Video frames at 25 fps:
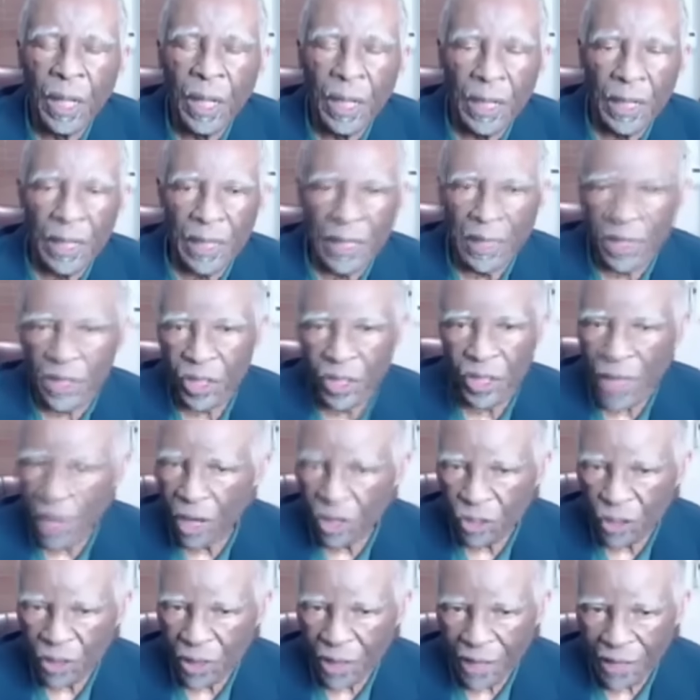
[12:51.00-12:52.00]
in the
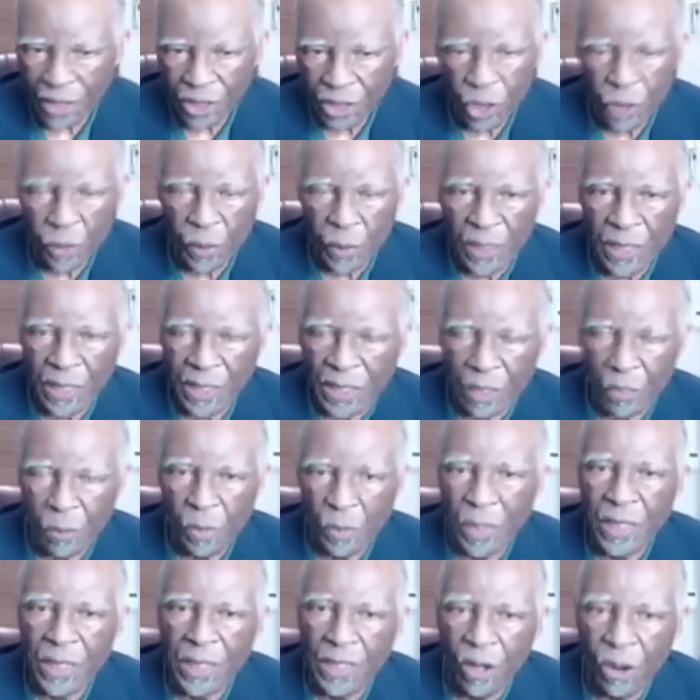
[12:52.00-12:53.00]
discussion that has been in the
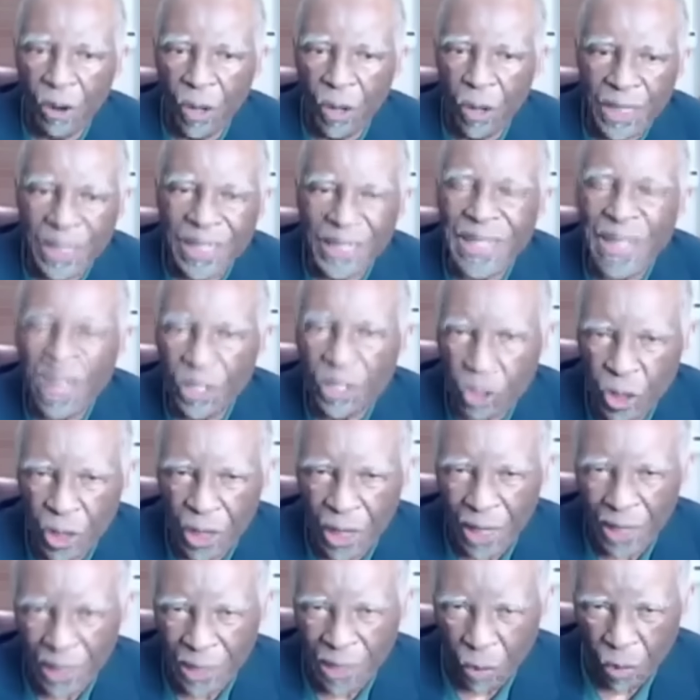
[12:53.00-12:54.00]
media on the
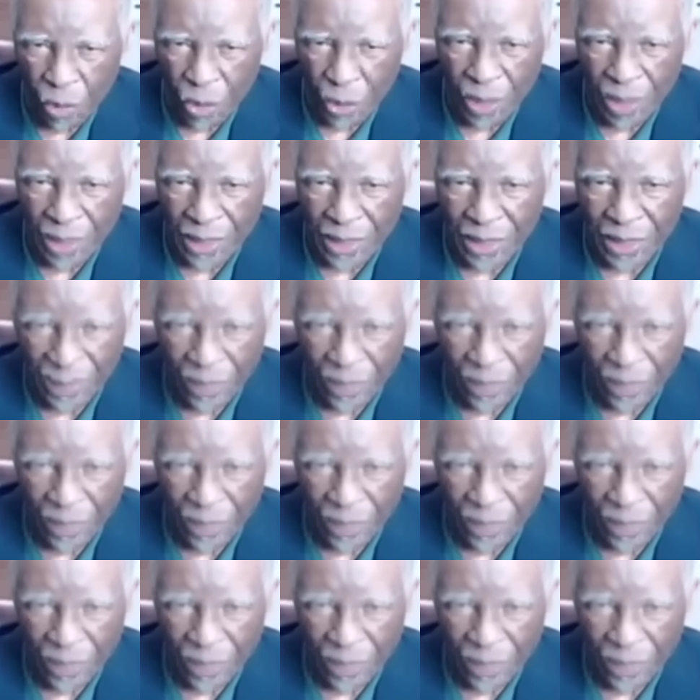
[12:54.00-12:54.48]
National Democratic